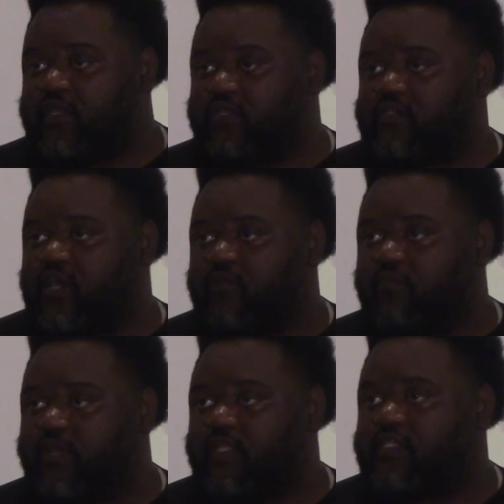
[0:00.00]
it's
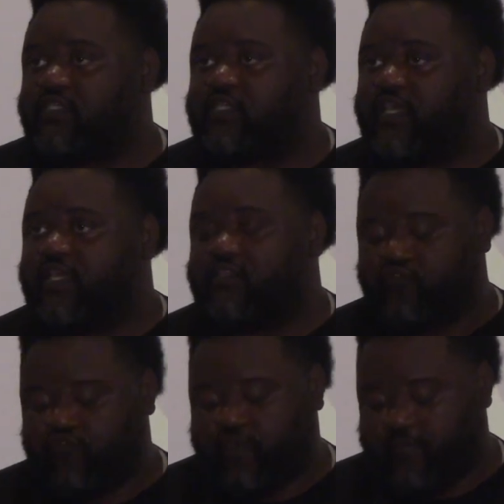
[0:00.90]
humbling to say he's
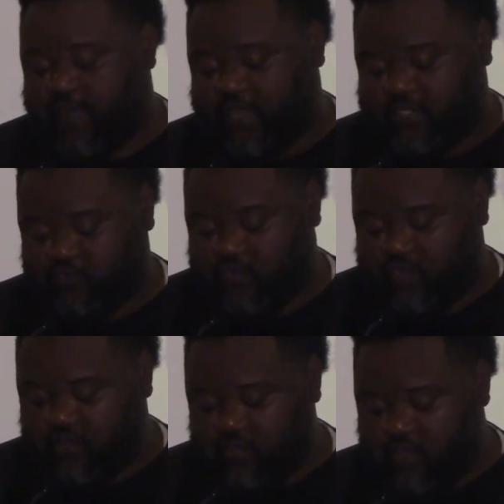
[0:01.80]
a friend of mine as
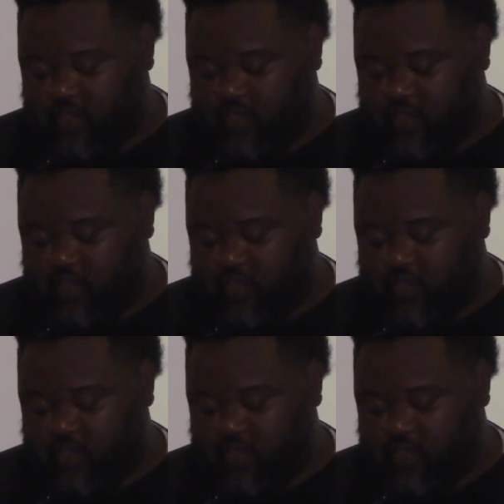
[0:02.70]
well.